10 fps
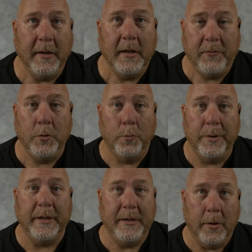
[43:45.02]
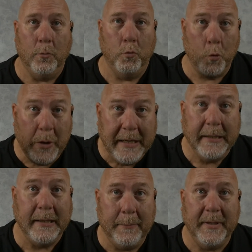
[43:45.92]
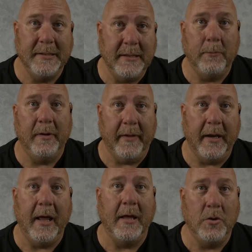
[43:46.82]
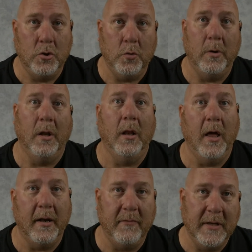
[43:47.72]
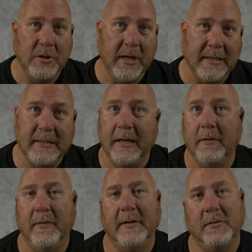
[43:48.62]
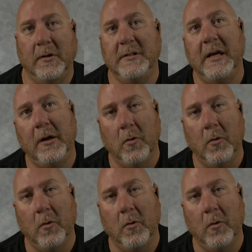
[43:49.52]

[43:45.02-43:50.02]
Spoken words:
If you really are really busy with it and doing a lot of ingesting of SRT,